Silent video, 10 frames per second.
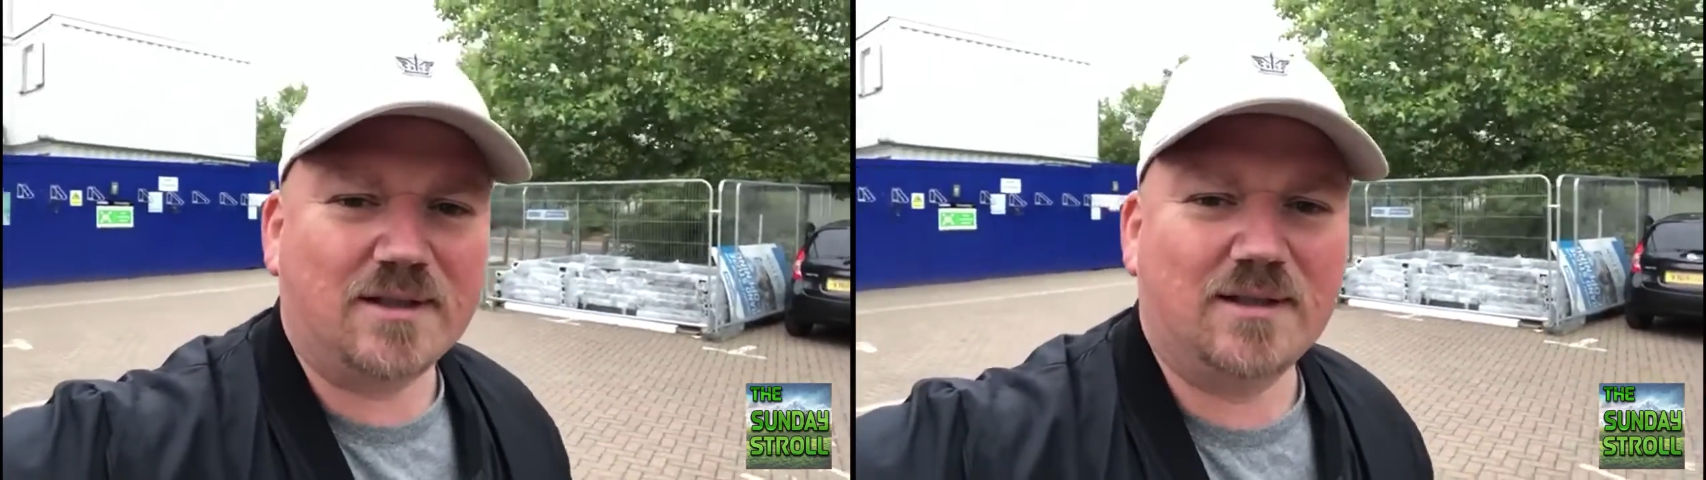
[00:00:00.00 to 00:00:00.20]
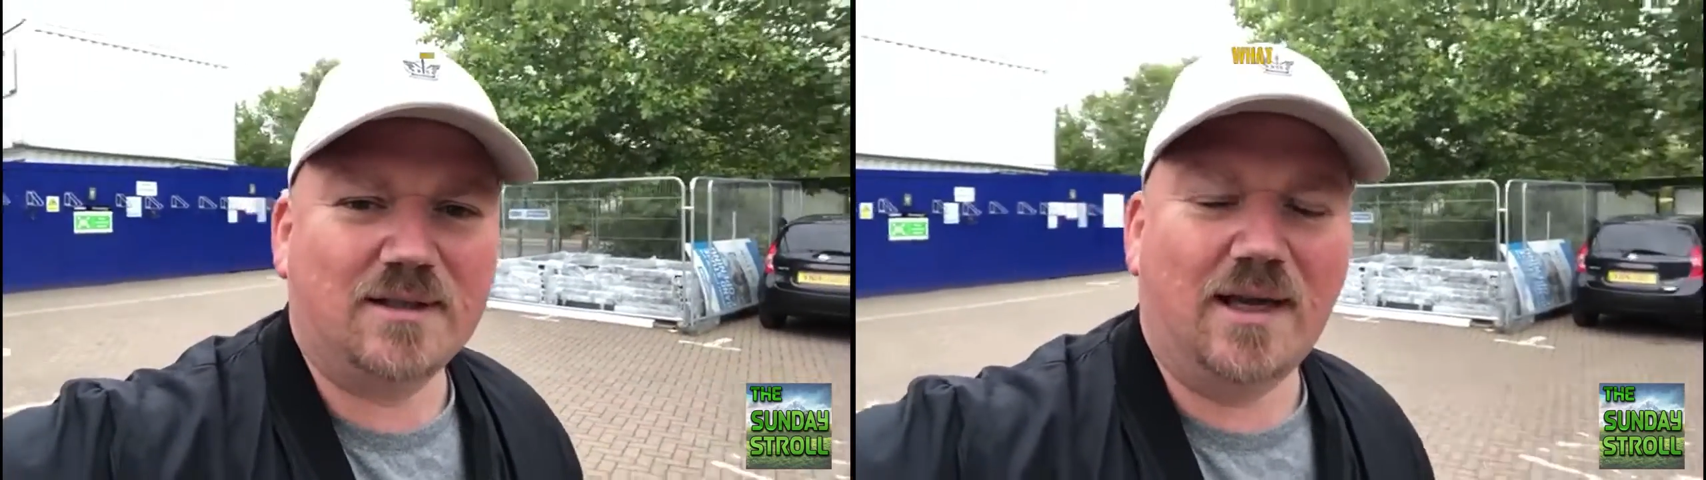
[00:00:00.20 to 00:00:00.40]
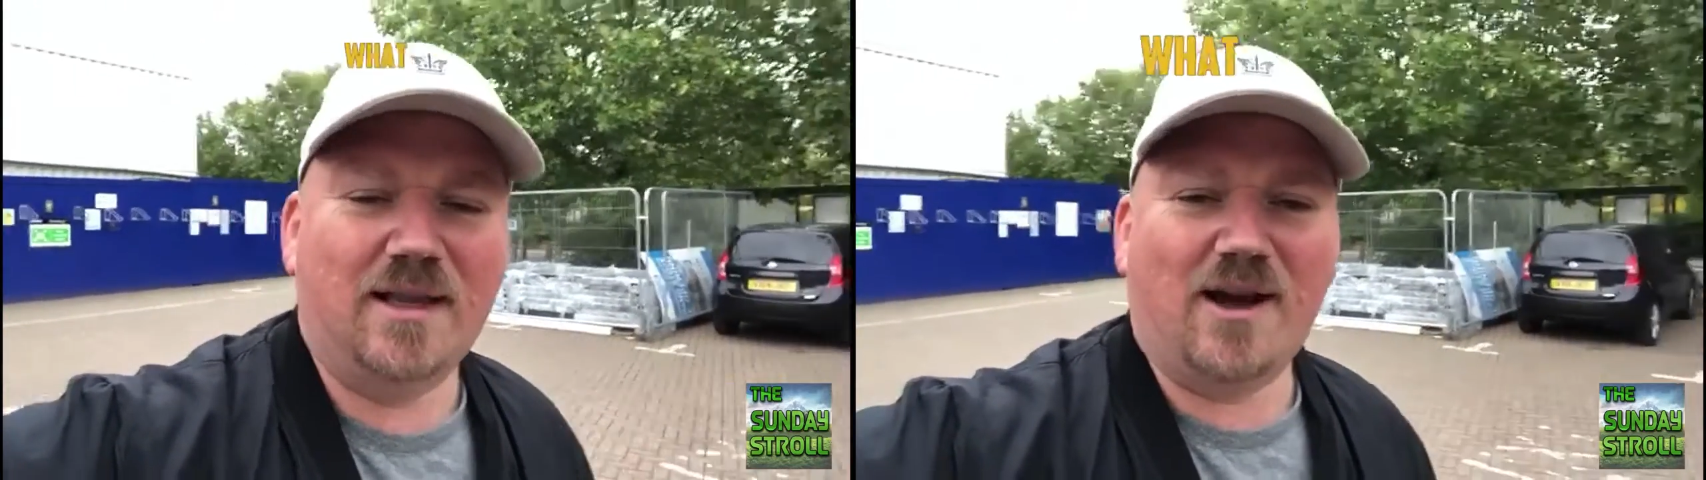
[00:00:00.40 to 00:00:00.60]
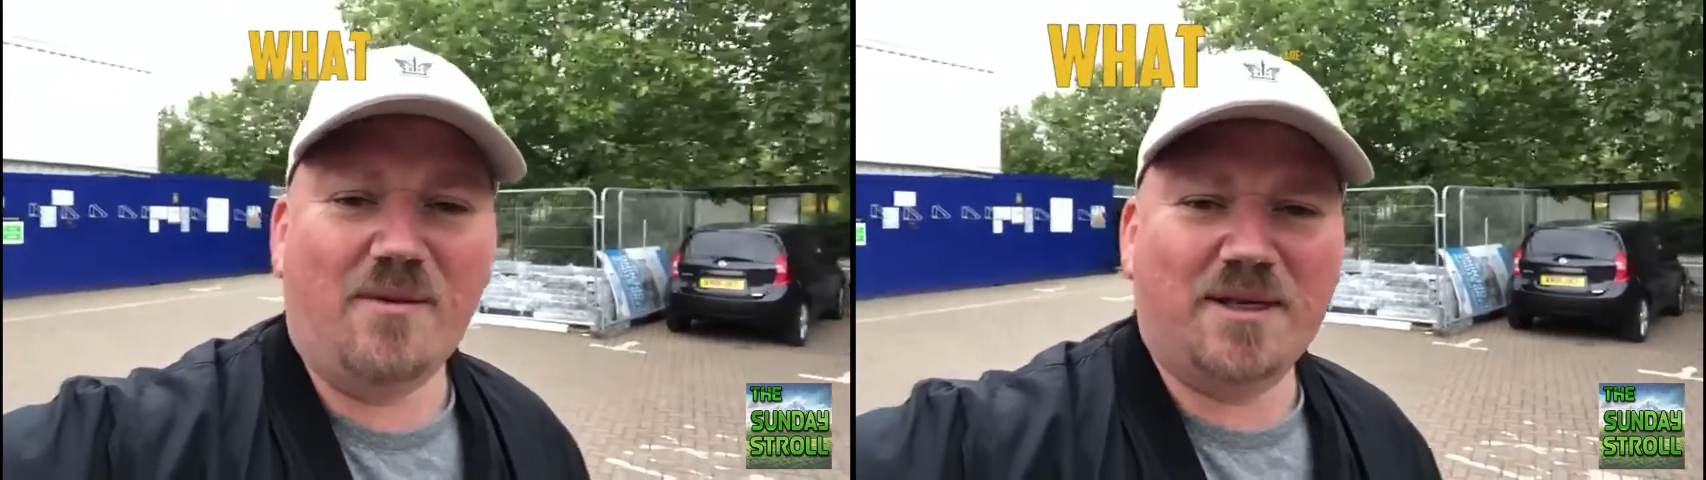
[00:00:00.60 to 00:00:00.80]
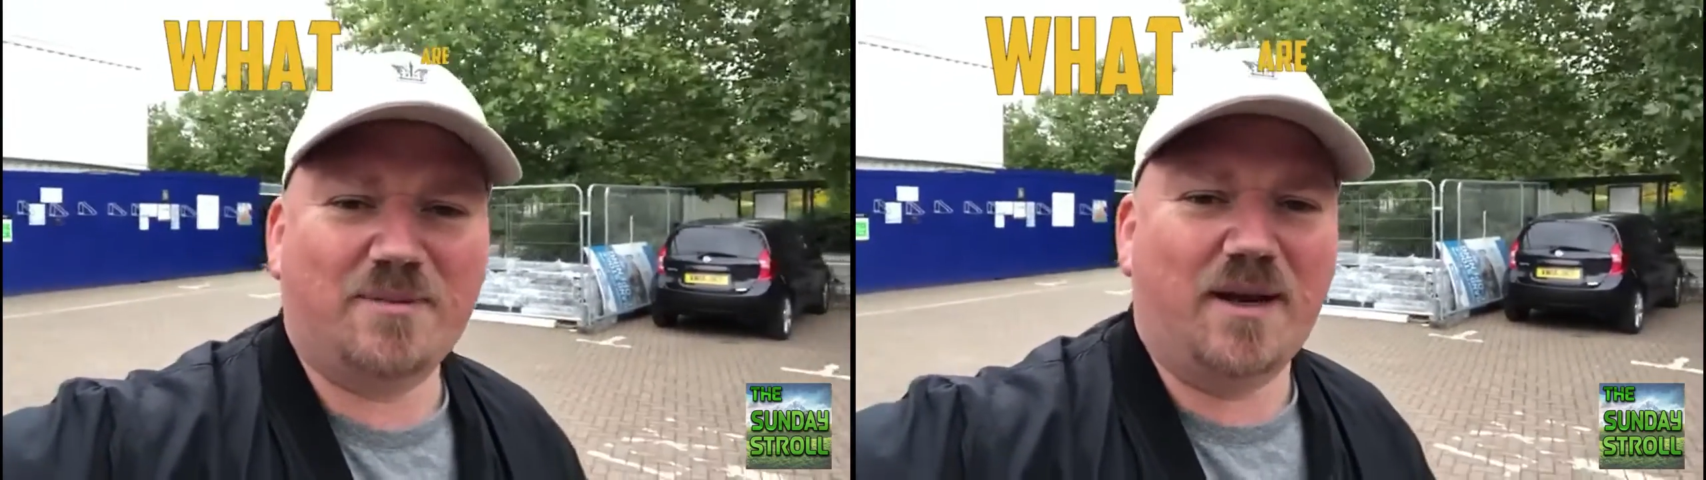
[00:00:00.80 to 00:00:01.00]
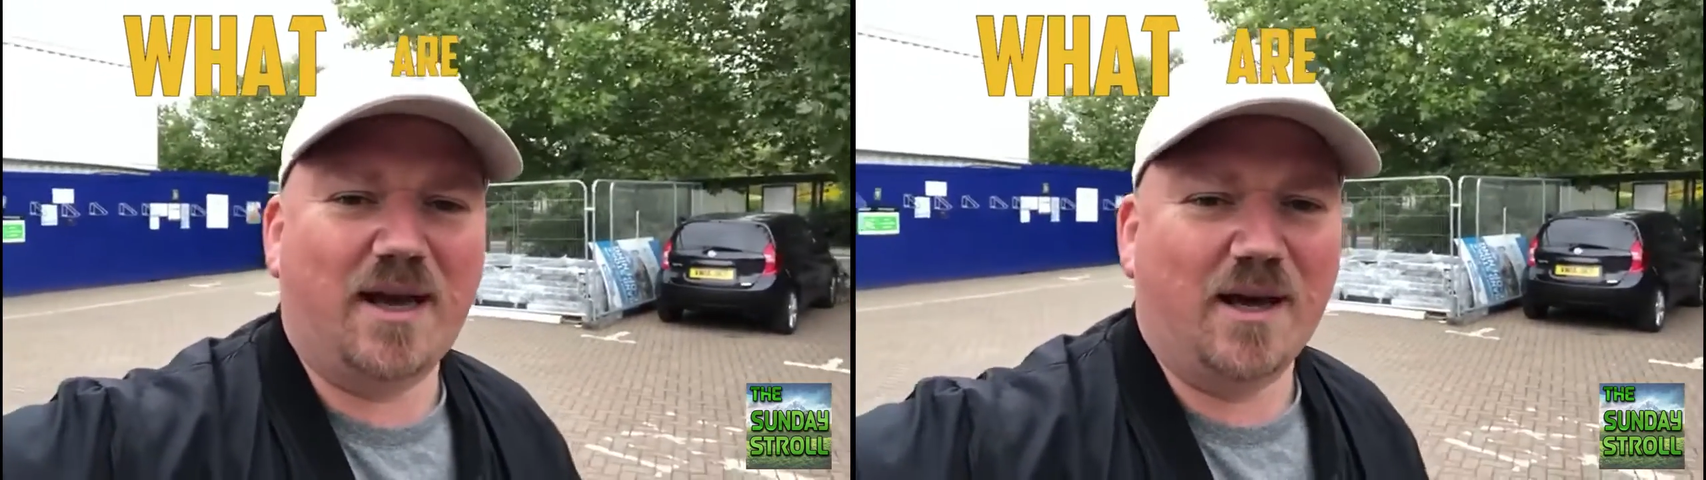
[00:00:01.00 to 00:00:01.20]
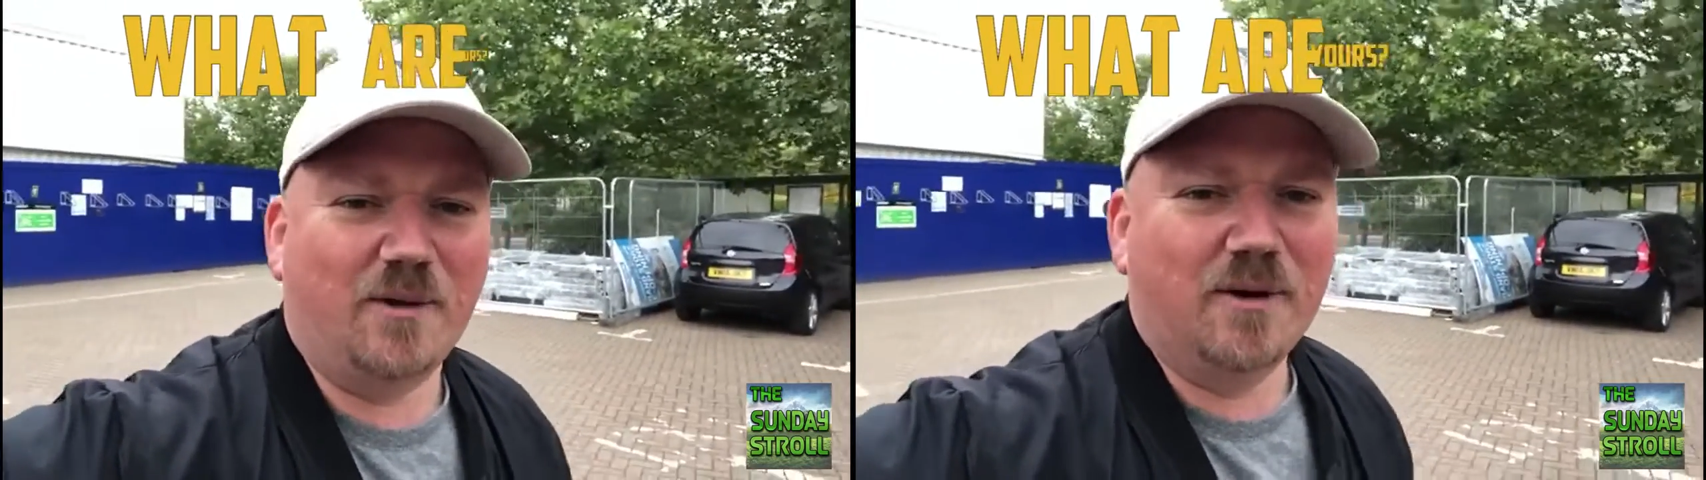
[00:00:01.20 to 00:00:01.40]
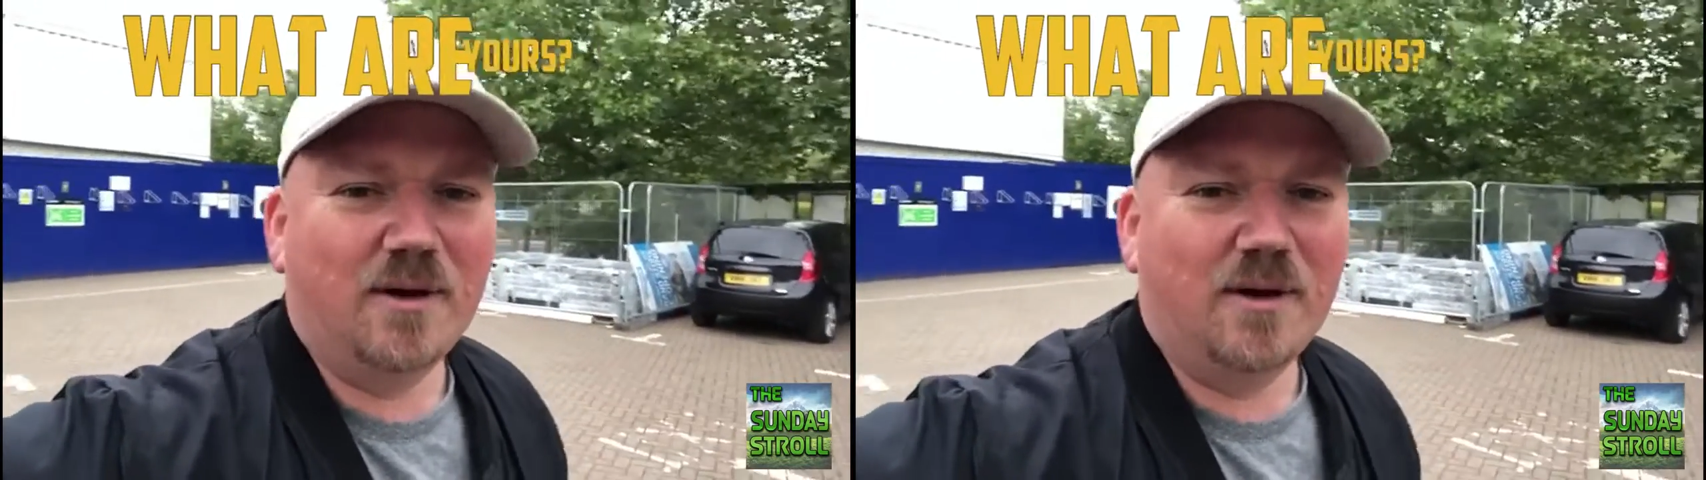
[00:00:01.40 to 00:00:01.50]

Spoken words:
in the comments below,